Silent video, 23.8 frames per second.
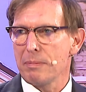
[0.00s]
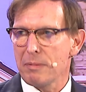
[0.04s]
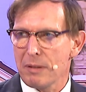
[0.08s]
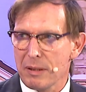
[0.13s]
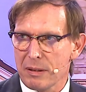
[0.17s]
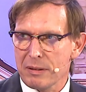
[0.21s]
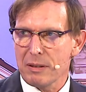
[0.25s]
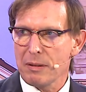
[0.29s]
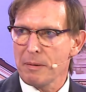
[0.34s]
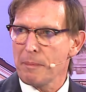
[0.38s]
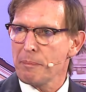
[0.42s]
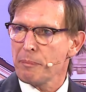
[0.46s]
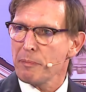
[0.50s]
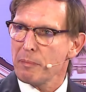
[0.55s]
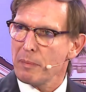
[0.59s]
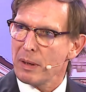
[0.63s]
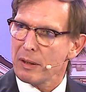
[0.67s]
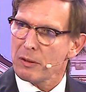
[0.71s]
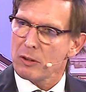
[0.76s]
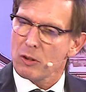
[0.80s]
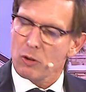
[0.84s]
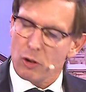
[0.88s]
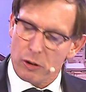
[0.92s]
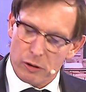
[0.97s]

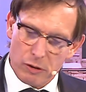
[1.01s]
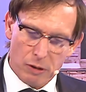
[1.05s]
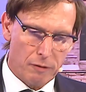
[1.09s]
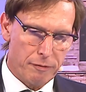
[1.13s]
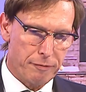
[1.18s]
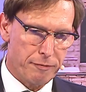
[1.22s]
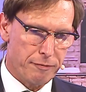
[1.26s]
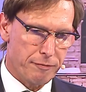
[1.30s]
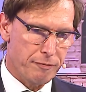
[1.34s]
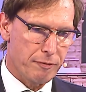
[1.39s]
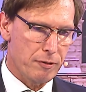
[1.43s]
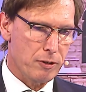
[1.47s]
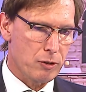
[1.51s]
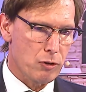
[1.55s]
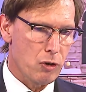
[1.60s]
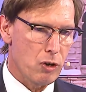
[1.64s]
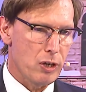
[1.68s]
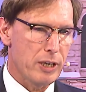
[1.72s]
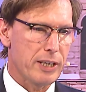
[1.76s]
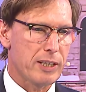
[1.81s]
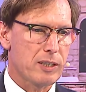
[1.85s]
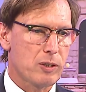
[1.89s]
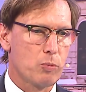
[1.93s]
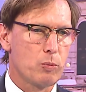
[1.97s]
a lot of
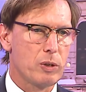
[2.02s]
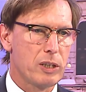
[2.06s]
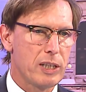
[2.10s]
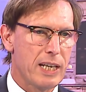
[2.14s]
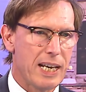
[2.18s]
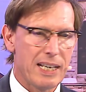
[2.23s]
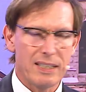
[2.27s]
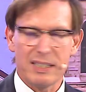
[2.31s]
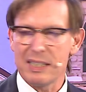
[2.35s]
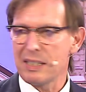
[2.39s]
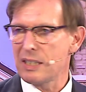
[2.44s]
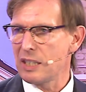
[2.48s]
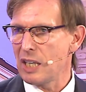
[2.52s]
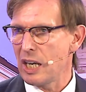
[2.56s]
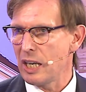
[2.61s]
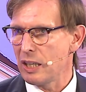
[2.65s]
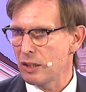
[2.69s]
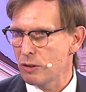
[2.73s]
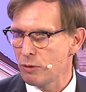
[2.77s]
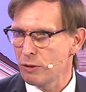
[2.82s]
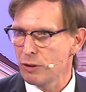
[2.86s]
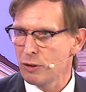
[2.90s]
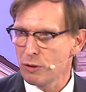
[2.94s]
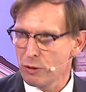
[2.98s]
colleagues will
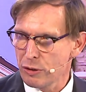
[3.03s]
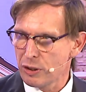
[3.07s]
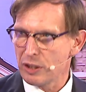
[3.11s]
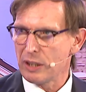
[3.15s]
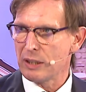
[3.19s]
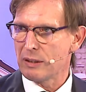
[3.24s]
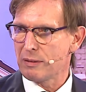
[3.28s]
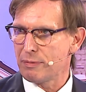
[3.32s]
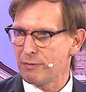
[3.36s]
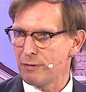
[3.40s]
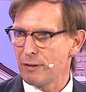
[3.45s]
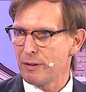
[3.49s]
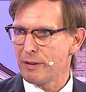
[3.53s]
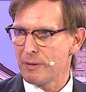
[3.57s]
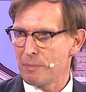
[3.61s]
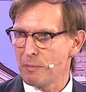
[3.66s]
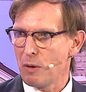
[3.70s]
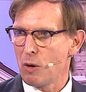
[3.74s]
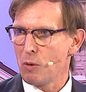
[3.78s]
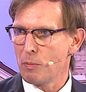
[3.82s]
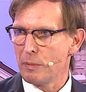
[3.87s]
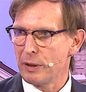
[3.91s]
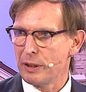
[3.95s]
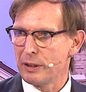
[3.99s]
hesitate to use it for the
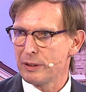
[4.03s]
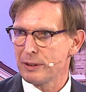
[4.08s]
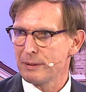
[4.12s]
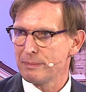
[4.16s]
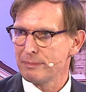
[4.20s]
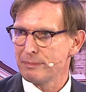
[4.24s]
moment.